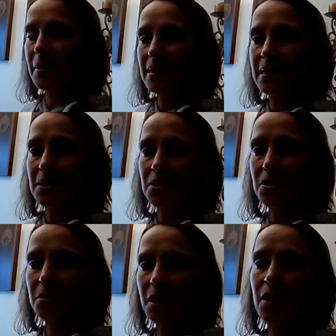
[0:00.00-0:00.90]
best thing to do
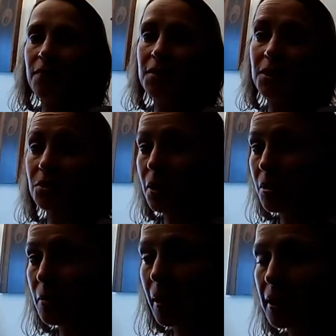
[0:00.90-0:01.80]
is go and visit your local
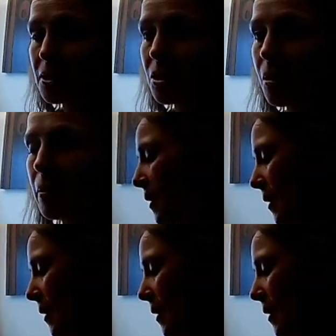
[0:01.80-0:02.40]
bike shop.